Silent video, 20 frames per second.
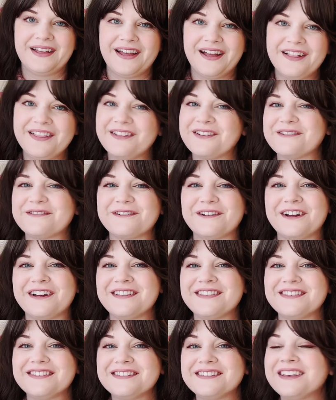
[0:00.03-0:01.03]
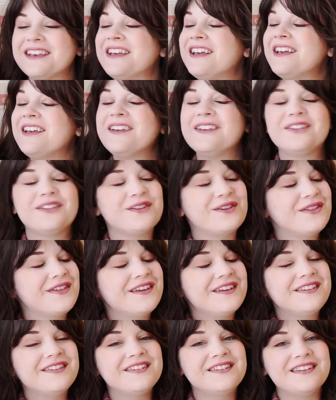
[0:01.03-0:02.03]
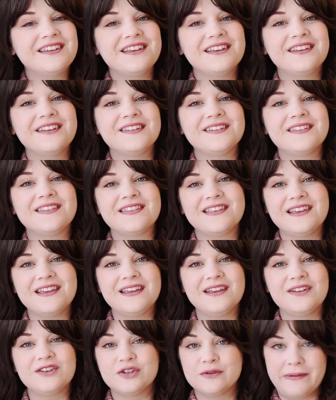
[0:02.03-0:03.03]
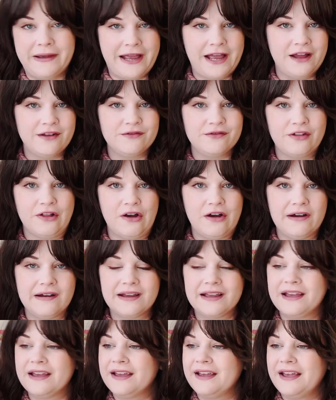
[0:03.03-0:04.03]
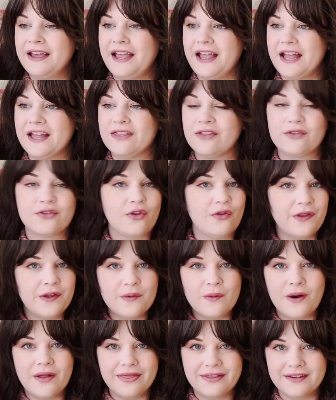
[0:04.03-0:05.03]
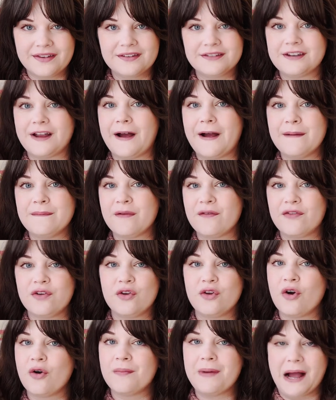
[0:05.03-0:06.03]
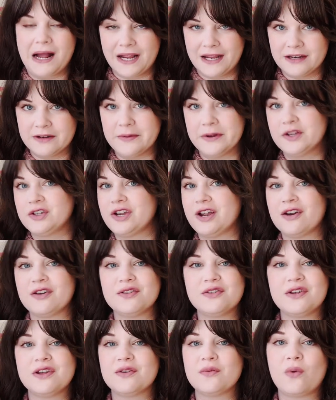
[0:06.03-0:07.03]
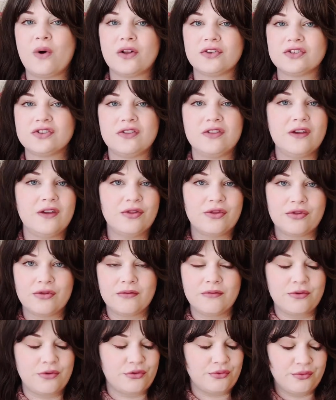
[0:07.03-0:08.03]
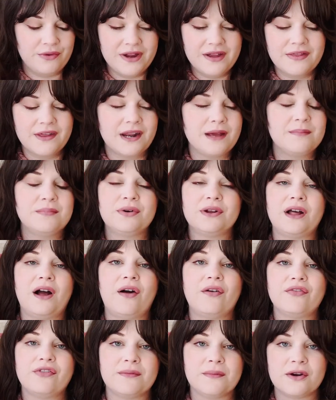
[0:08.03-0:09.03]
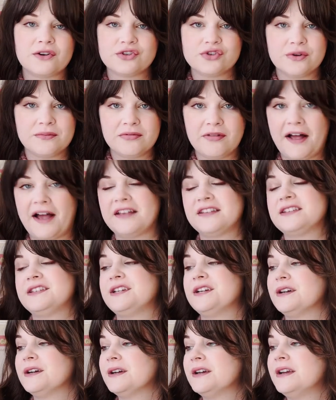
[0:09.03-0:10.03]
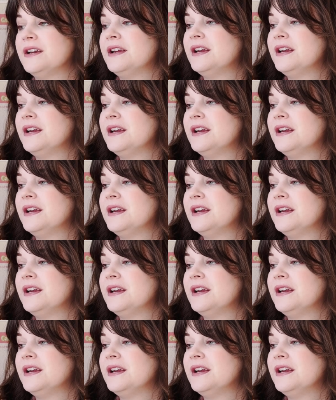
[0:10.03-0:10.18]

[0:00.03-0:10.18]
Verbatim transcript: Hello friends! So this is the Japan vlog, and there's only one this time. If you go back into my channel, you can watch the three that I put out from our trip last year.